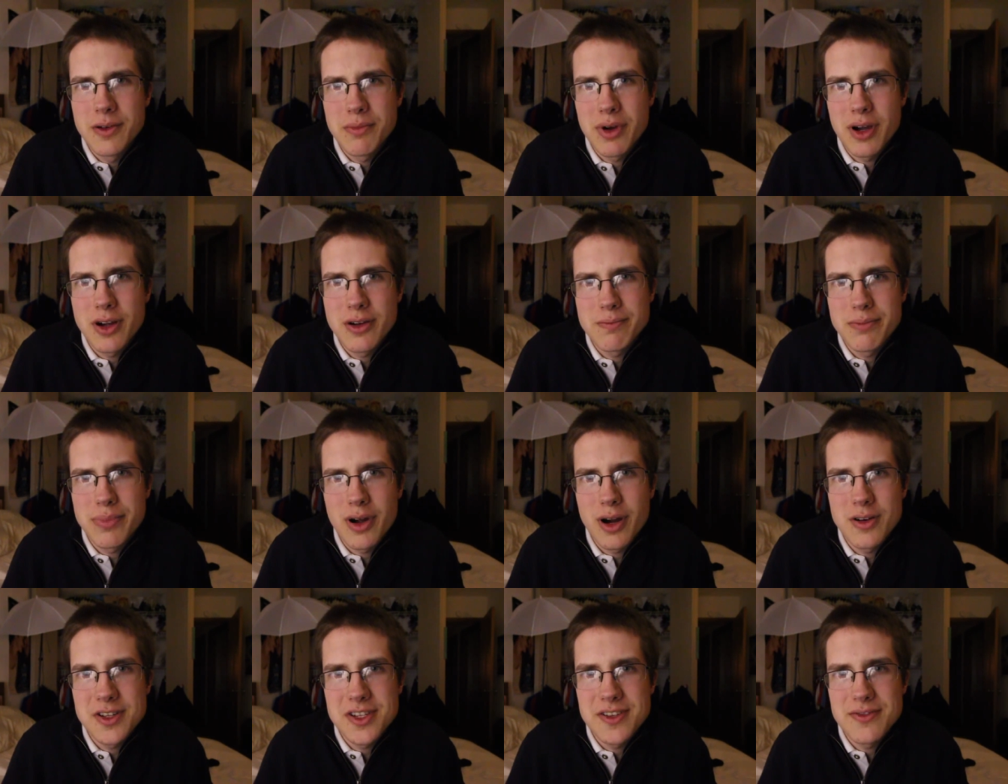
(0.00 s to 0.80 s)
par
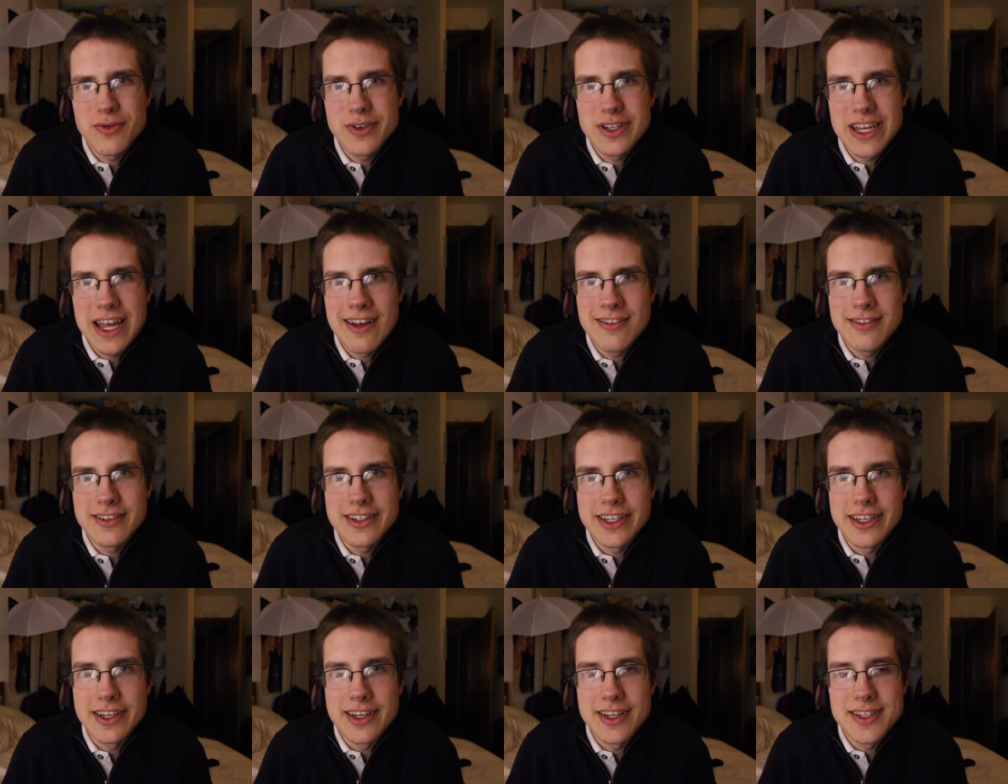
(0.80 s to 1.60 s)
parts of
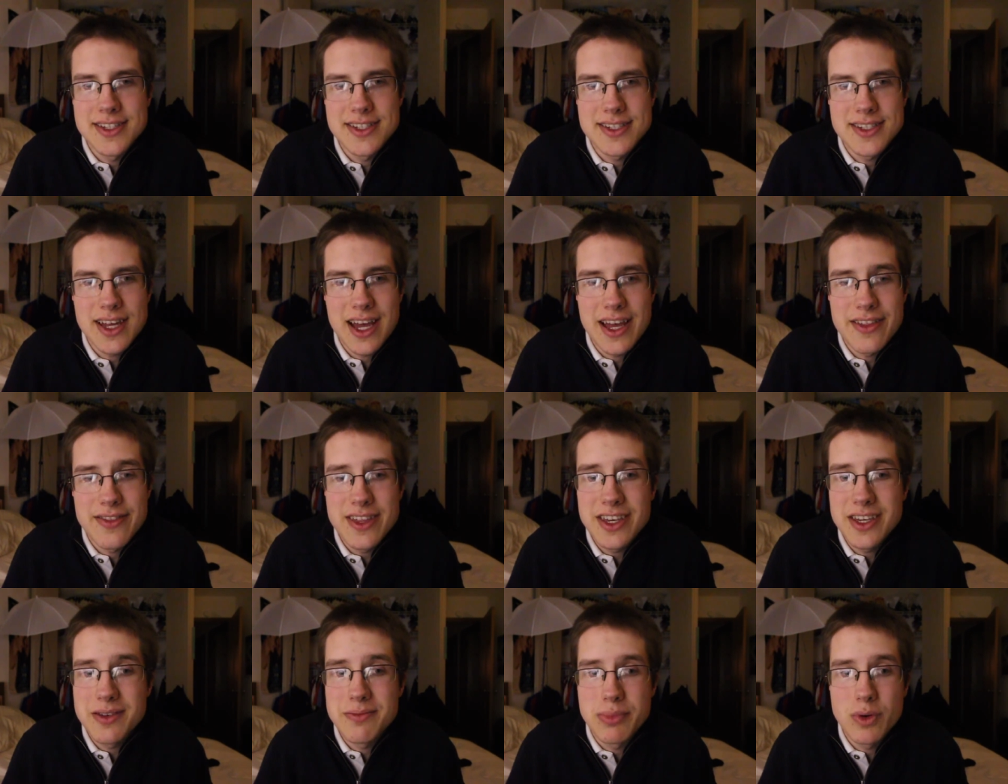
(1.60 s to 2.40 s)
reality. It's, I
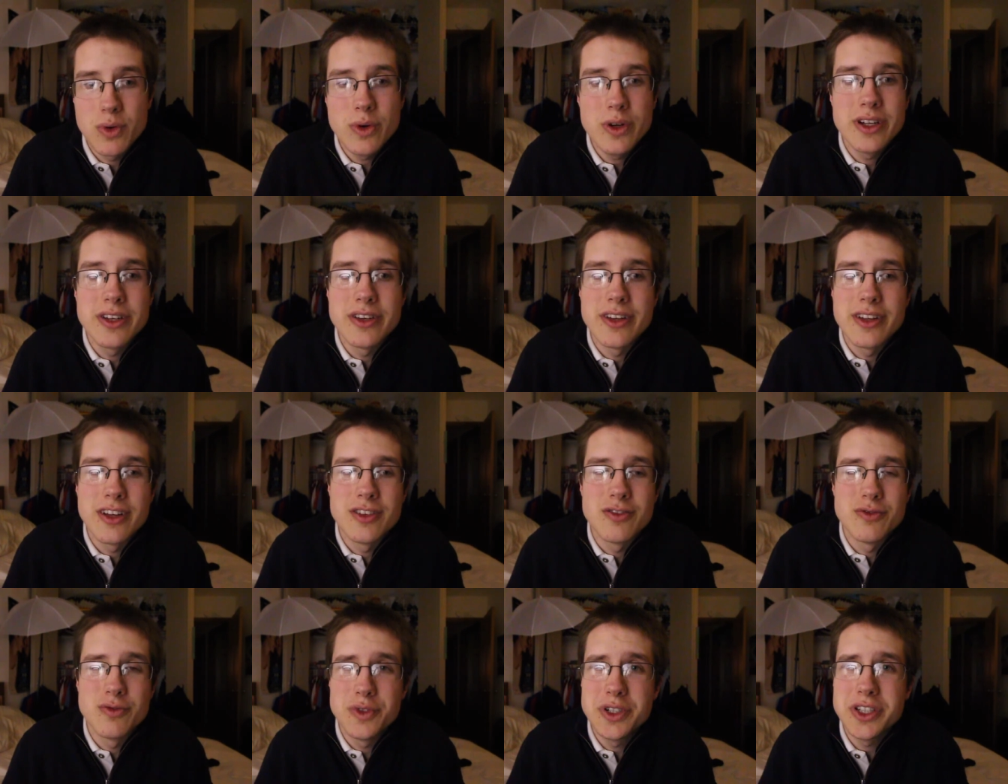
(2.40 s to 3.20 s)
think, important
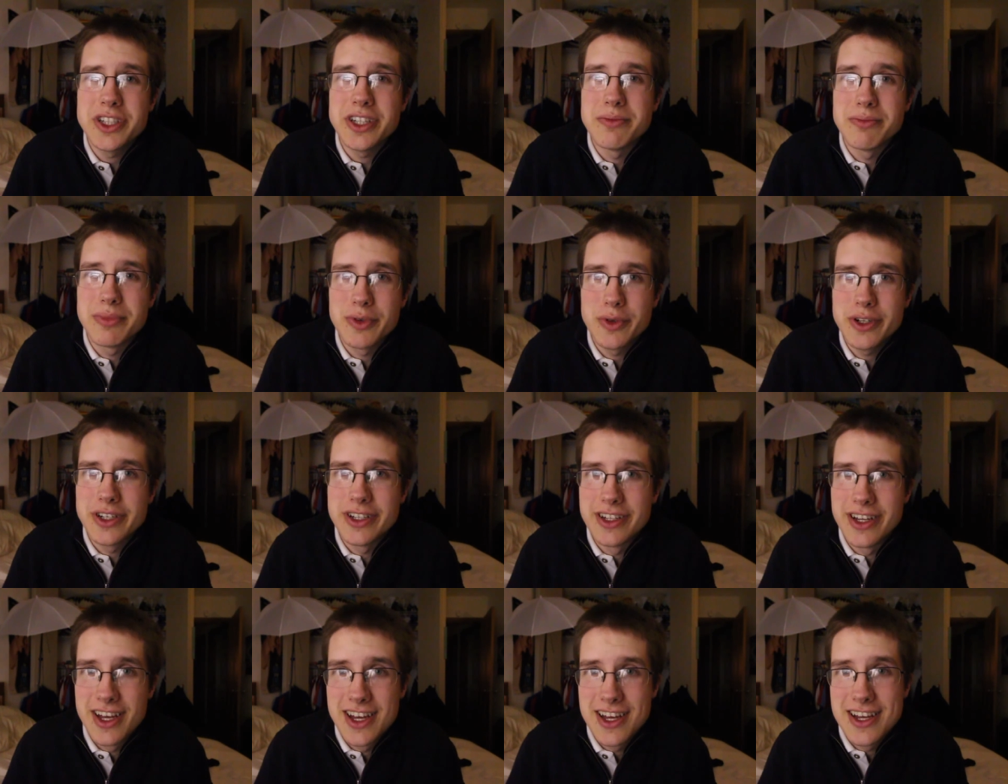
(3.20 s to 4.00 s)
and really
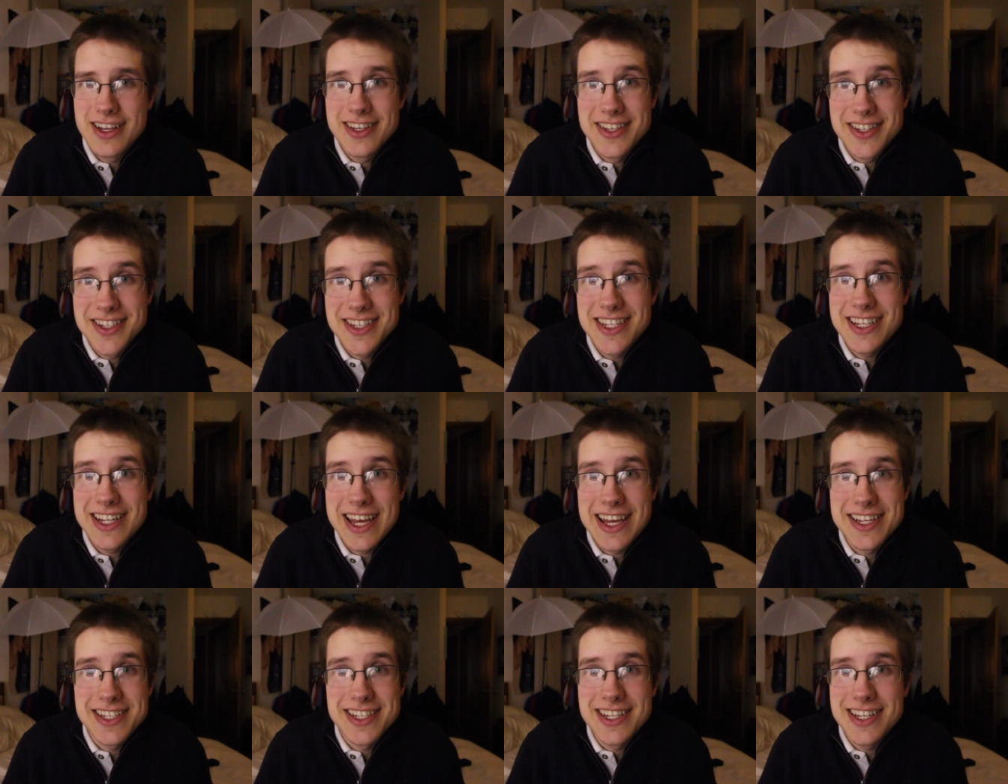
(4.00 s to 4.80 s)
important to see it
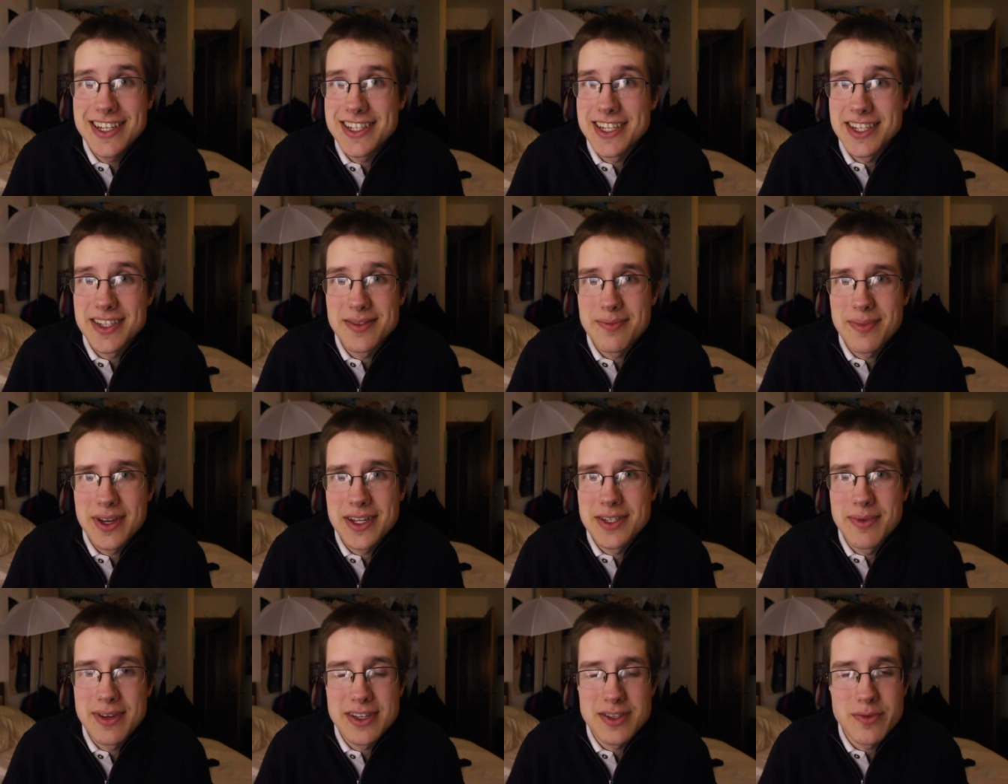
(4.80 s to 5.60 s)
as it is, as,
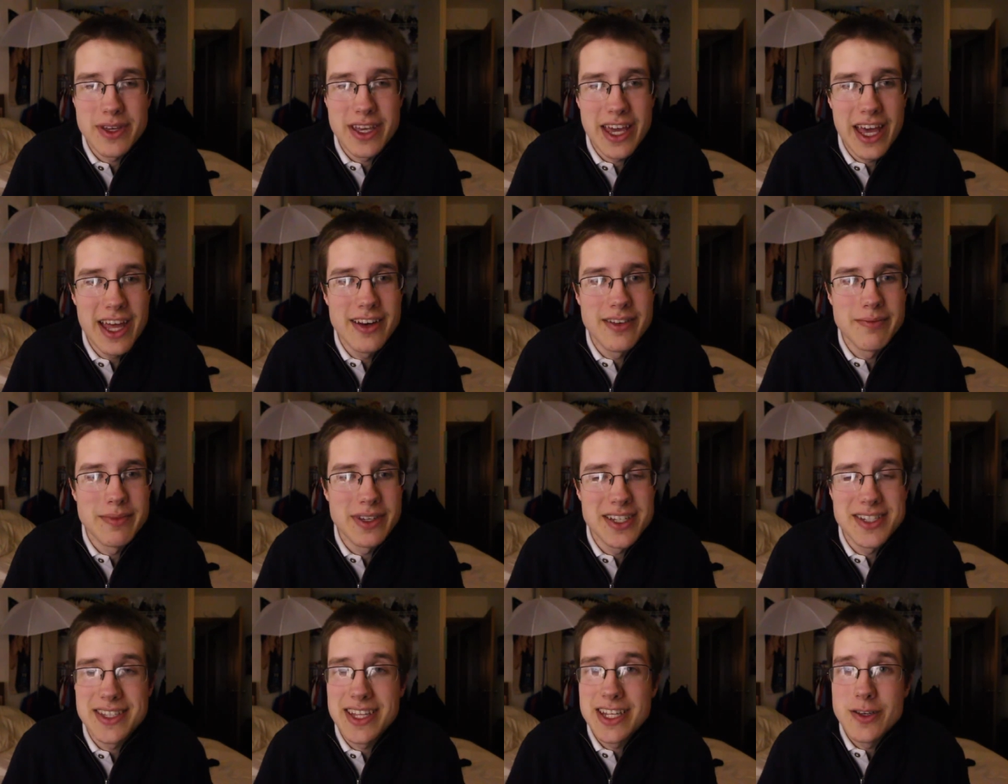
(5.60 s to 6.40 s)
as best we can,
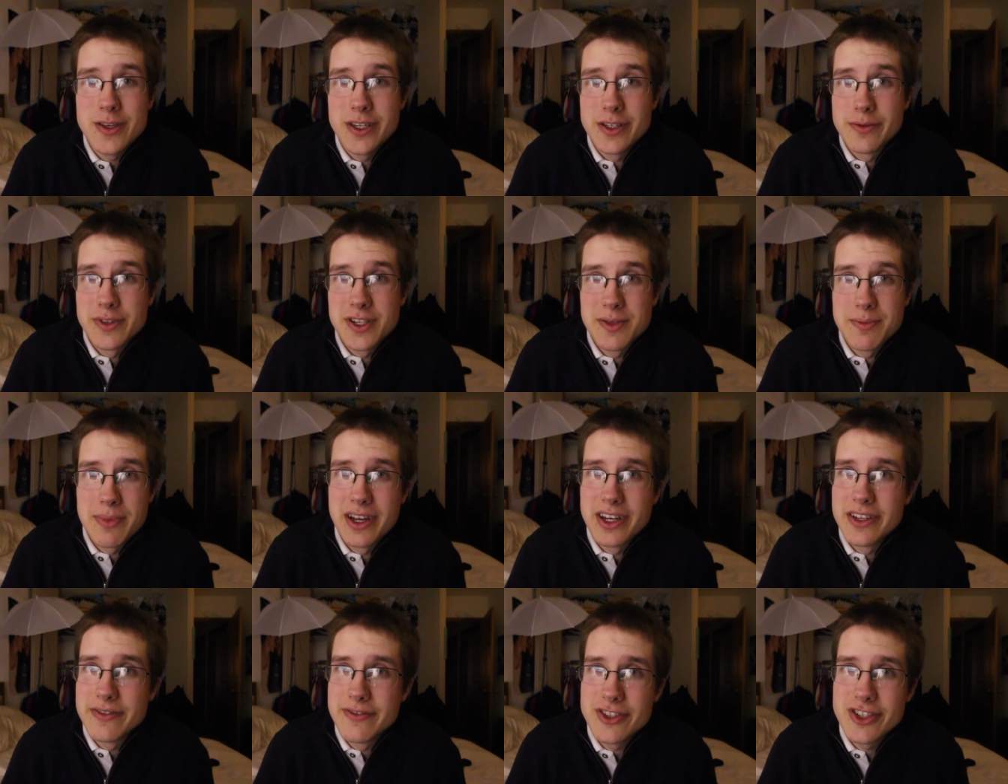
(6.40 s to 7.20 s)
because then you can
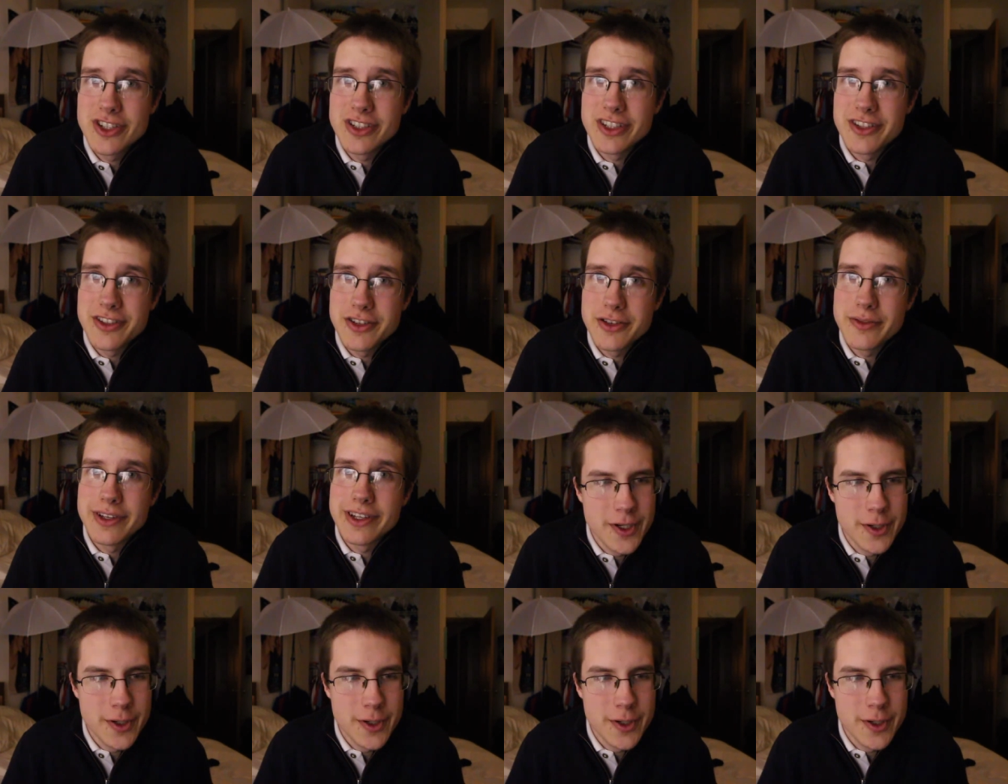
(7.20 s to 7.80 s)
respond efficiently to it.